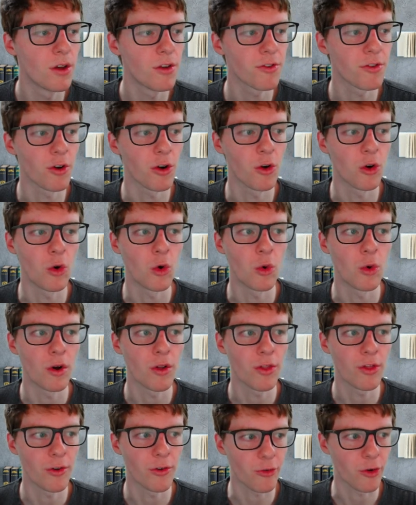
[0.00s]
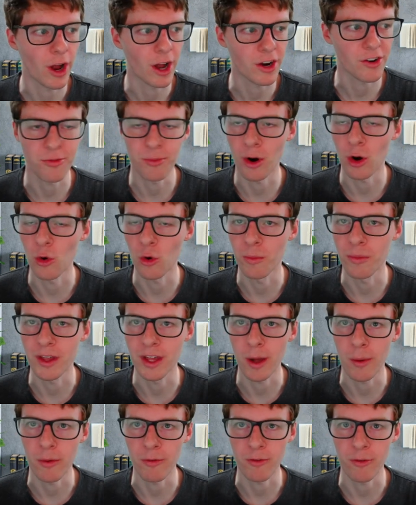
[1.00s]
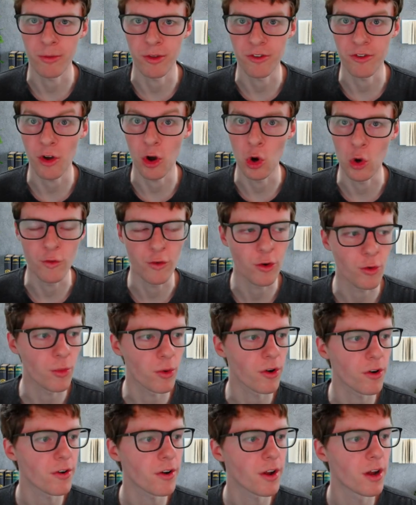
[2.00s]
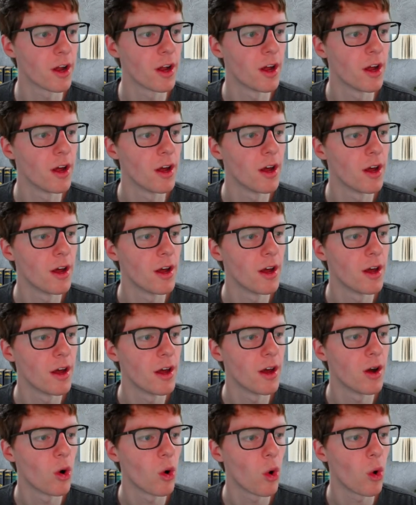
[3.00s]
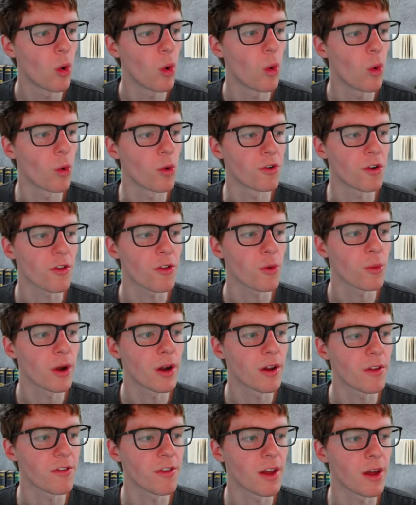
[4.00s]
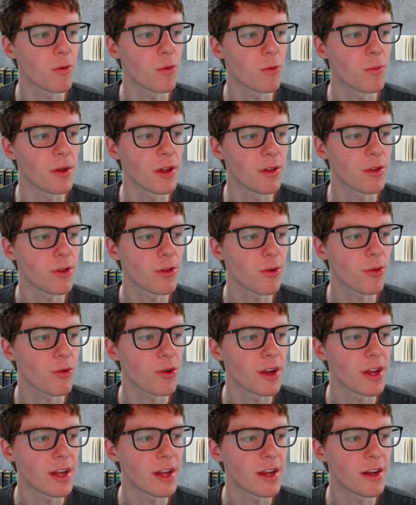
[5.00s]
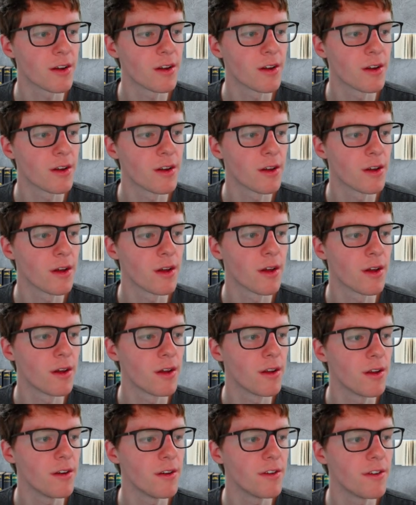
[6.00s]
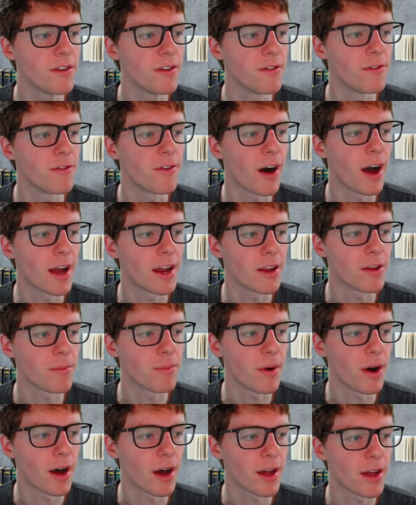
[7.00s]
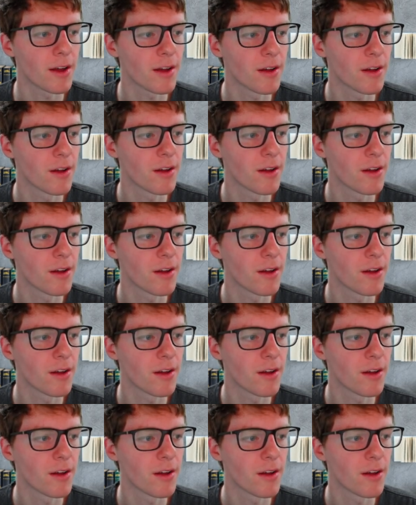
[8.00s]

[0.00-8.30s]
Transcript: So the fraction bar would be coming from this over word. Or another way to say it would be 3 divided by